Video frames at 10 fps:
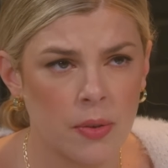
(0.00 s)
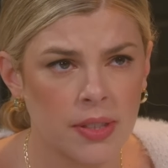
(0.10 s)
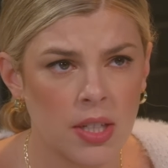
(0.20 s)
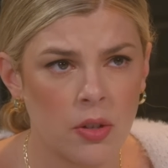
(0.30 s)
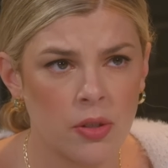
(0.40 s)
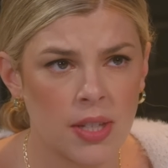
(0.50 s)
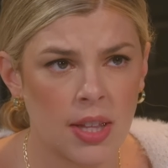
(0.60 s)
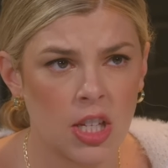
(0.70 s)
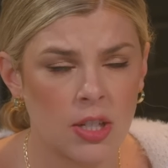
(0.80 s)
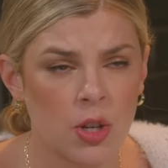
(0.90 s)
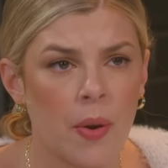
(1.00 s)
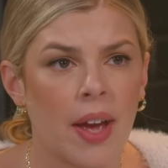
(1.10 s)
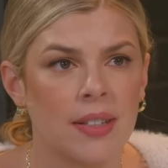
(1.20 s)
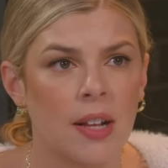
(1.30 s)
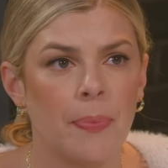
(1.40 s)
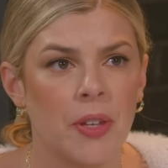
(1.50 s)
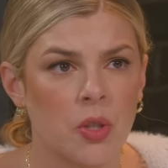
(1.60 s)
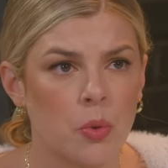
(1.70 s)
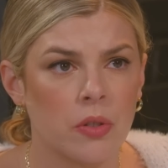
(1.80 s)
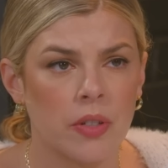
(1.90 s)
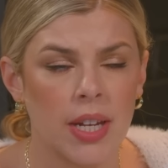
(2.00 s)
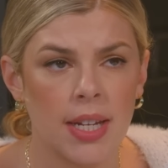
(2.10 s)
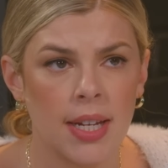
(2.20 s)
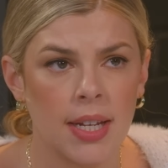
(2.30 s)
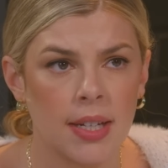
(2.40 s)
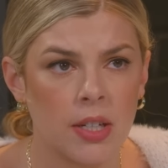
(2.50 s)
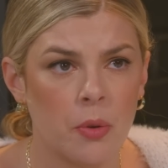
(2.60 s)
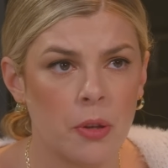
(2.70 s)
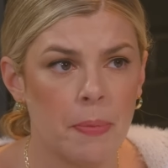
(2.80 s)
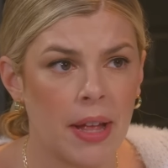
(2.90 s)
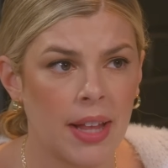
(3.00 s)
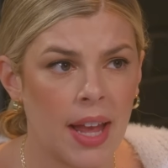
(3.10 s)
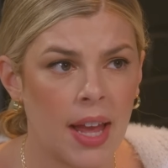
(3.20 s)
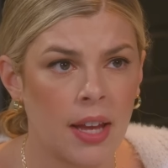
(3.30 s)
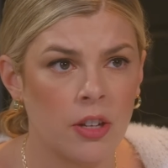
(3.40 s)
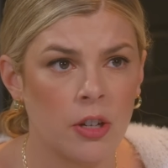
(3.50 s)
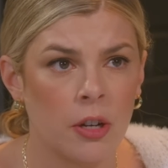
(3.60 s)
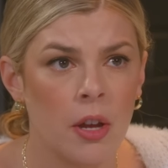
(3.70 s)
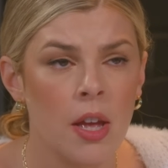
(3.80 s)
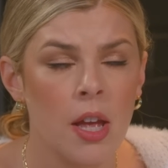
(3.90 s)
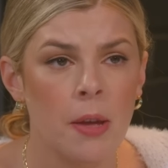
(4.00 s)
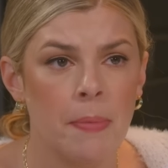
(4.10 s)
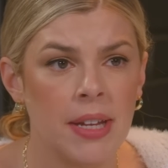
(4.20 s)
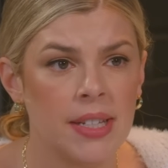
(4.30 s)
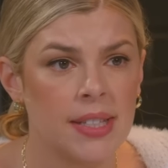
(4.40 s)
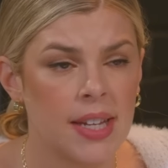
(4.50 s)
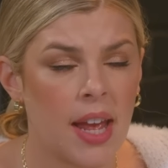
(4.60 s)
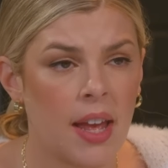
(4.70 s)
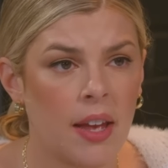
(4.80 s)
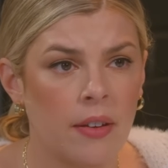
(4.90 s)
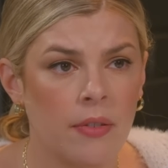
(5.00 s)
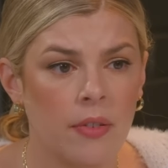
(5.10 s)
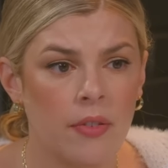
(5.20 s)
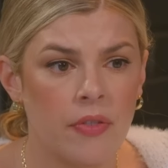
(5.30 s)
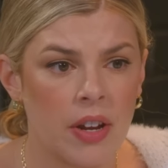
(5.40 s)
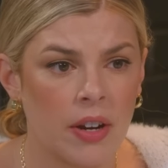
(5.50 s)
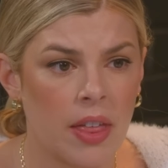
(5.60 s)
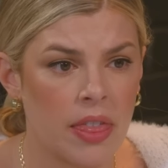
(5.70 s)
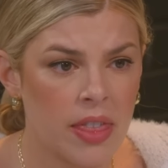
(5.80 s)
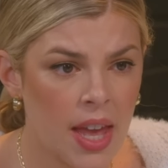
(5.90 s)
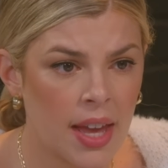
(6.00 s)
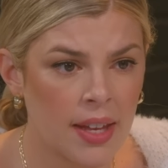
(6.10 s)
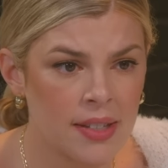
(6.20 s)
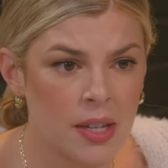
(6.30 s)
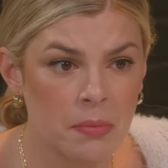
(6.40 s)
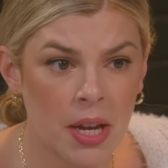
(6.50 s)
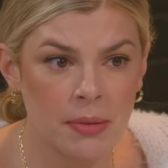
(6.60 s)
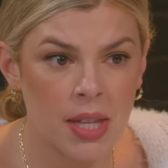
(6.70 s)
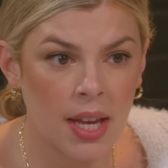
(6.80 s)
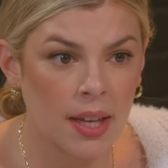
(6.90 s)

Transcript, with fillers: Because I know you said that you had some disordered eating. I know with ballet, mm -hmm. you're made to stay very thin, sometimes yeah.